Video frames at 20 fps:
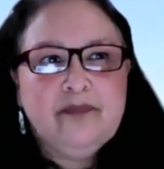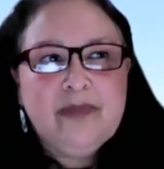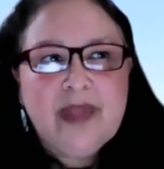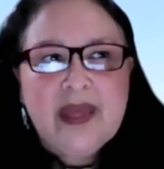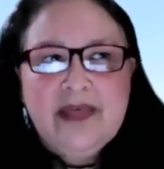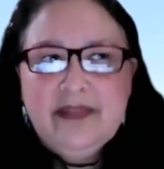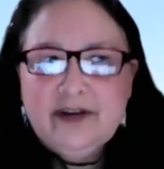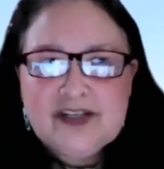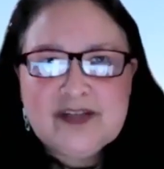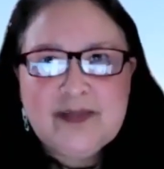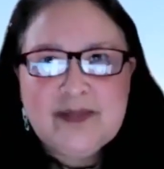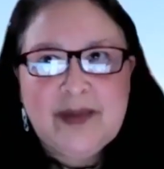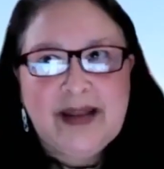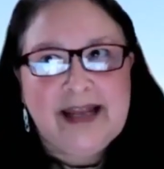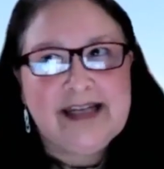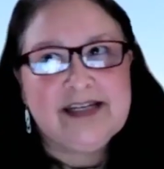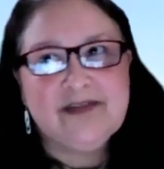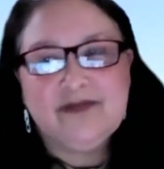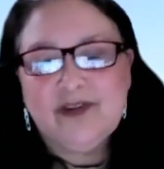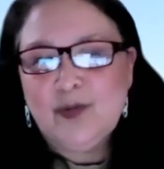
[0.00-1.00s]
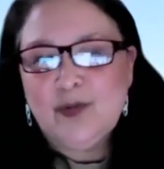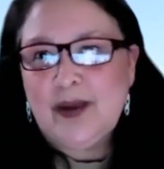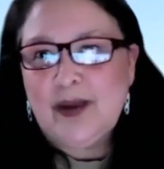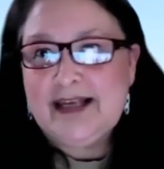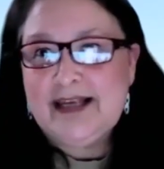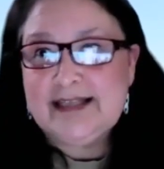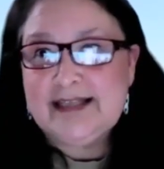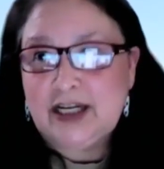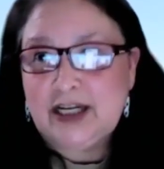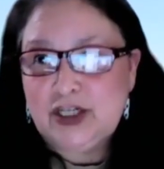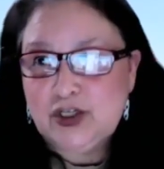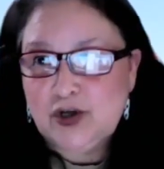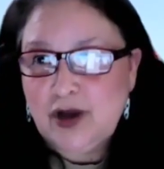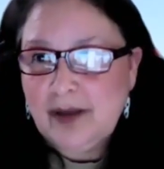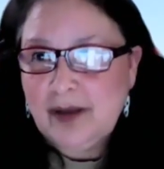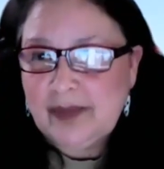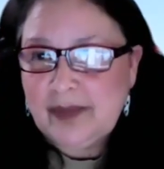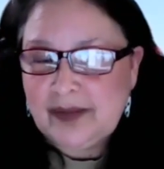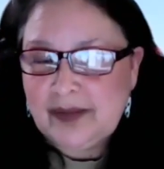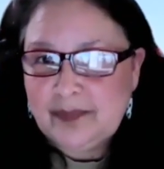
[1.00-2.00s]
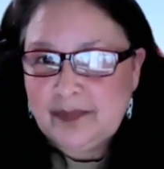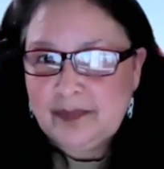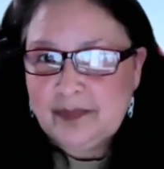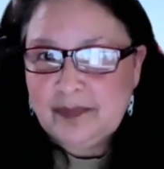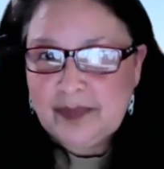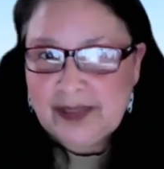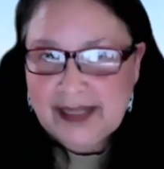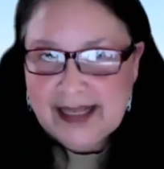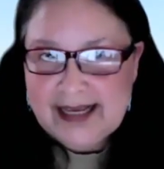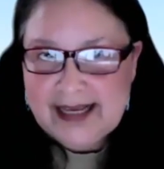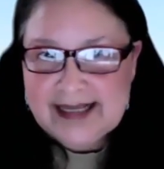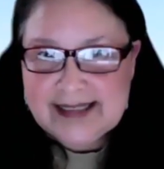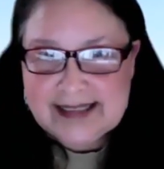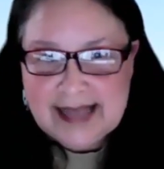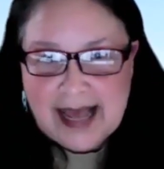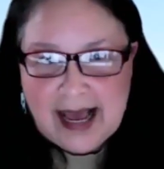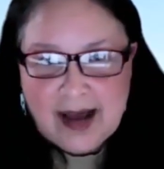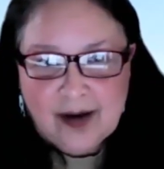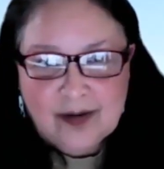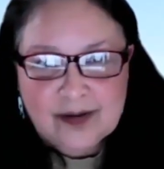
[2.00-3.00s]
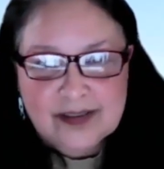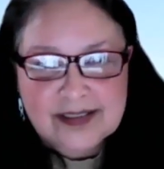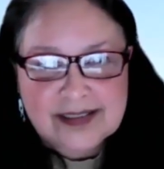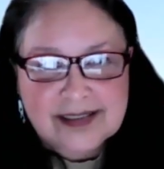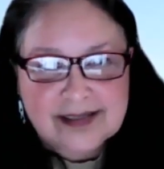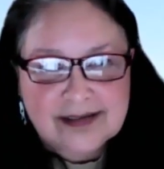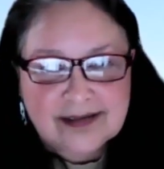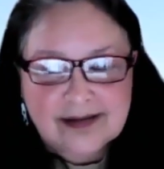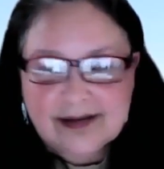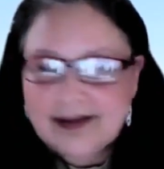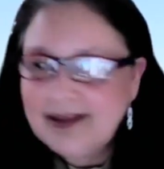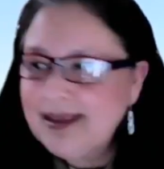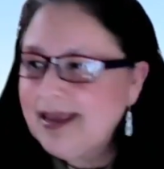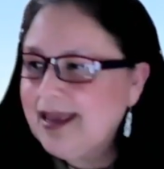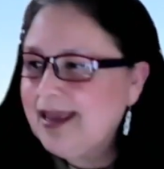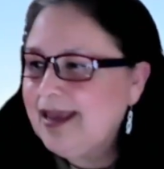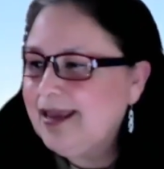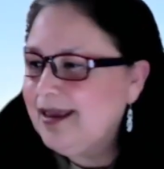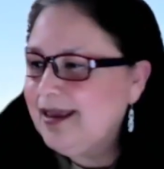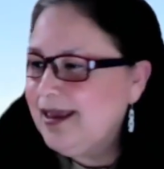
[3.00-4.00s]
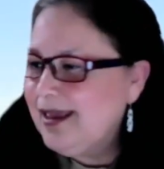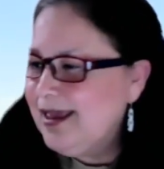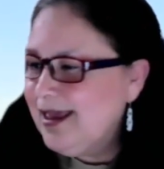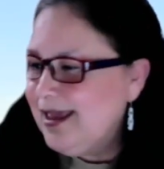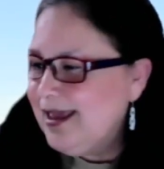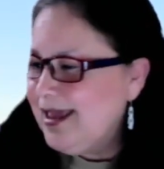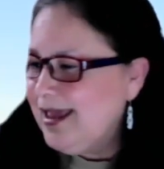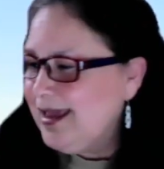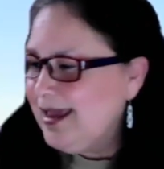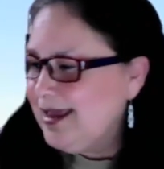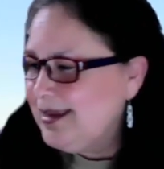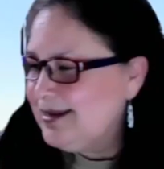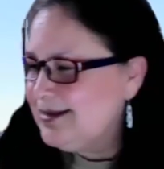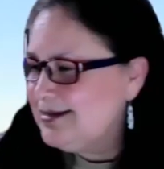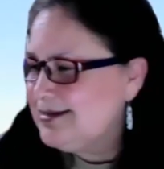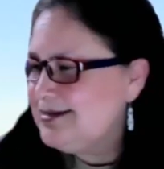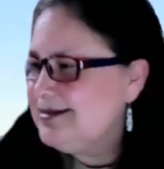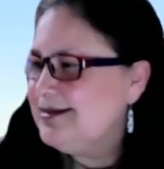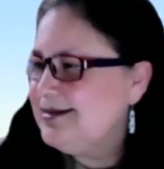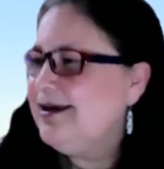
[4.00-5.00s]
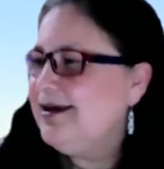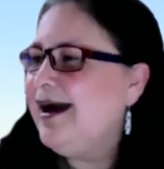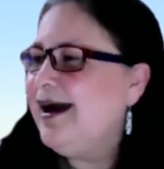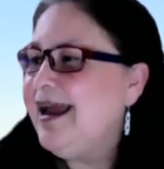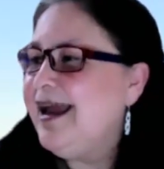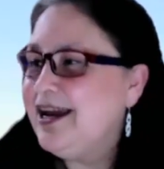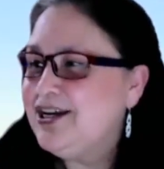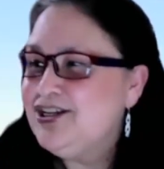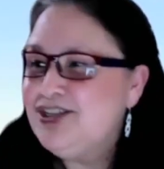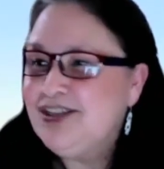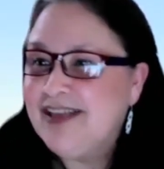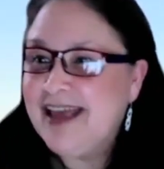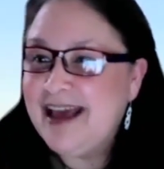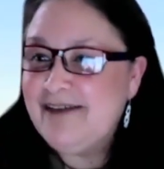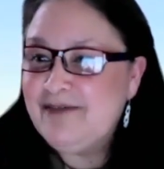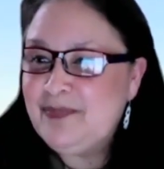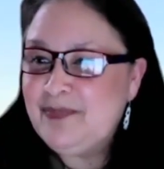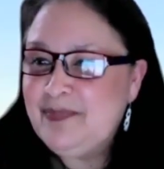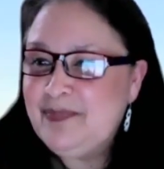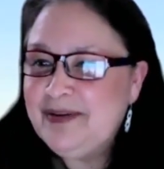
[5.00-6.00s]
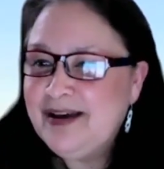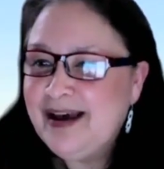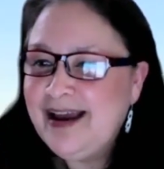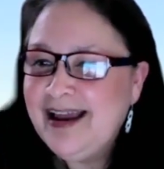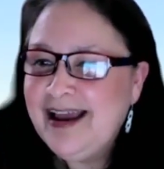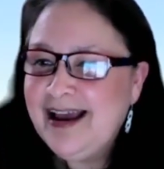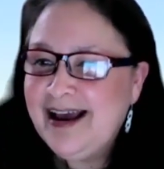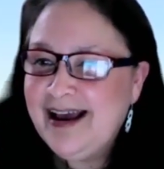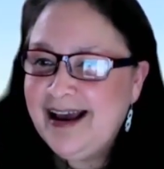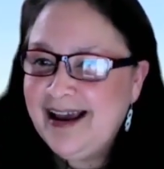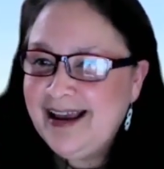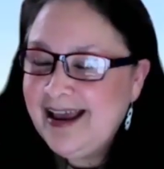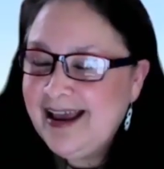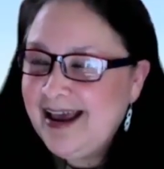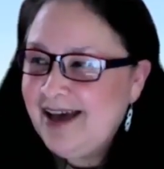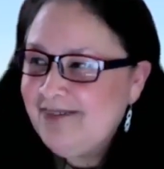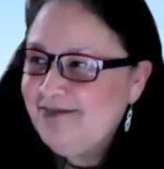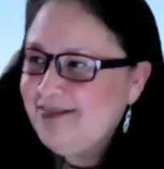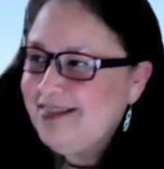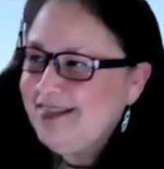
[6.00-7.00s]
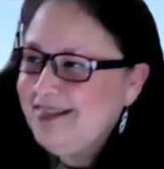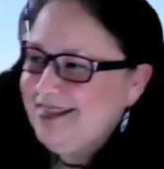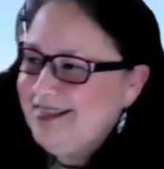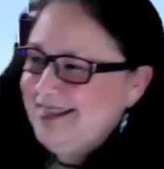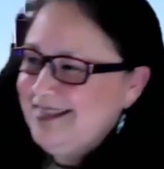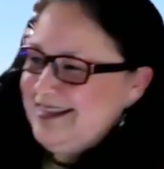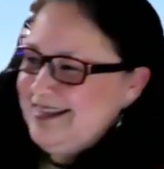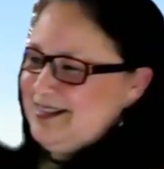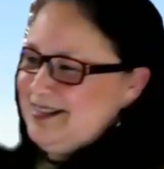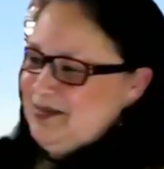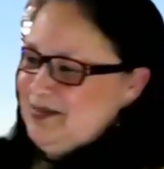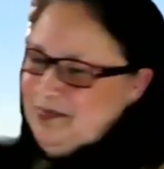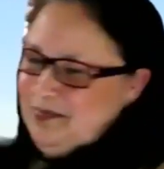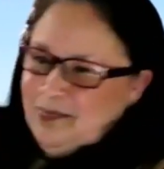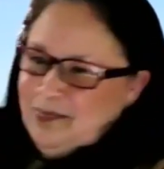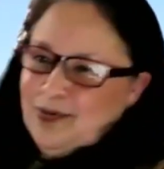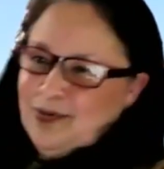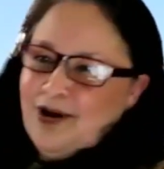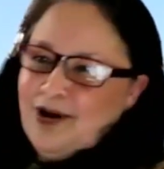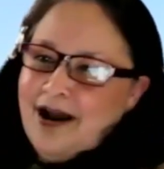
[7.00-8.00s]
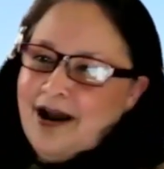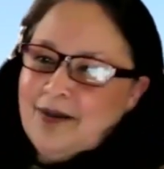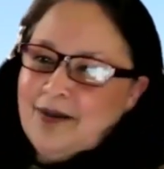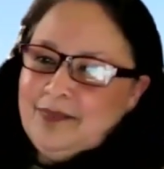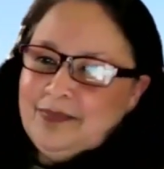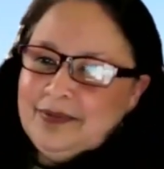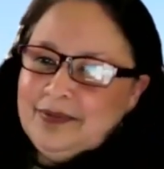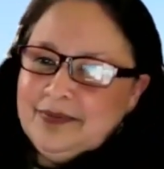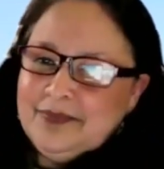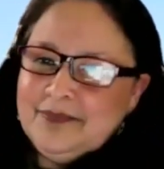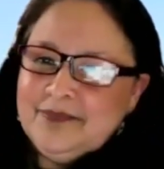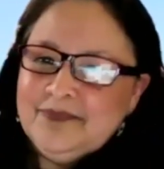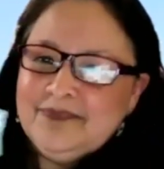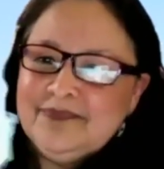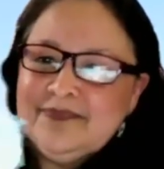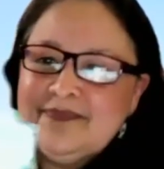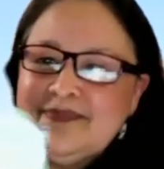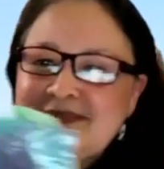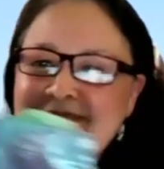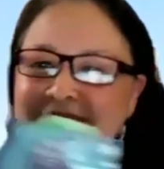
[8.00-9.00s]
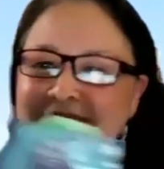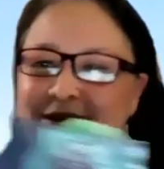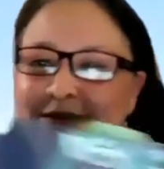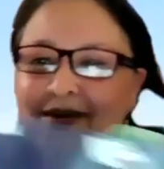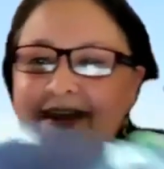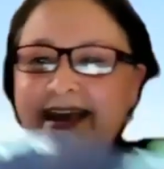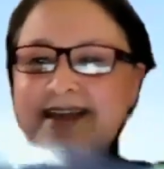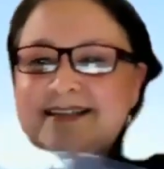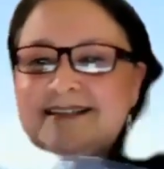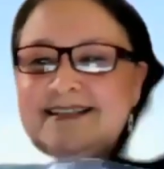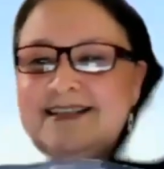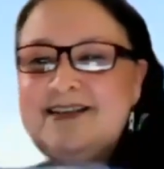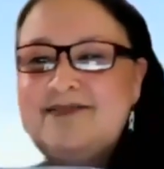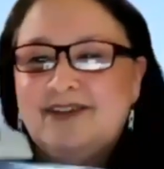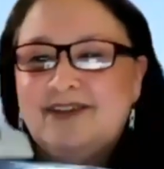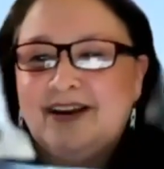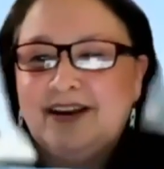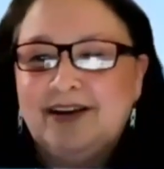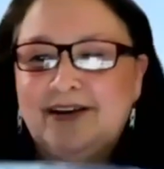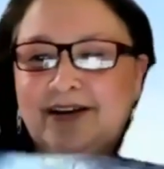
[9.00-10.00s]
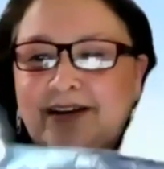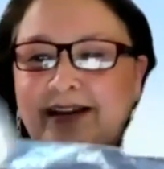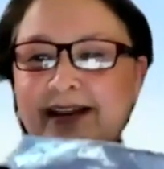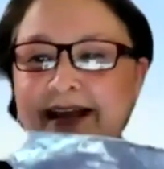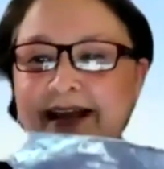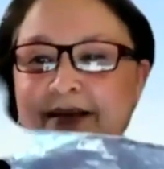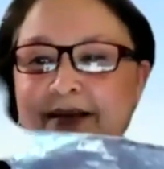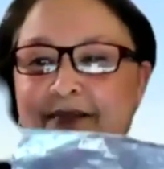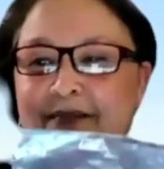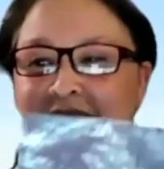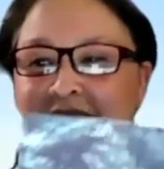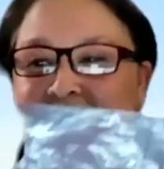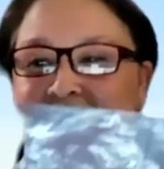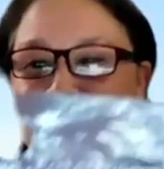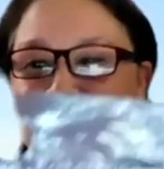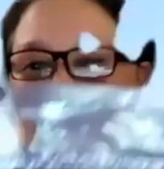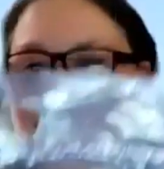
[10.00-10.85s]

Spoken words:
there's many different ways that trauma plays out. Okay, and I actually have I have this prop. We can't see it very good, but this is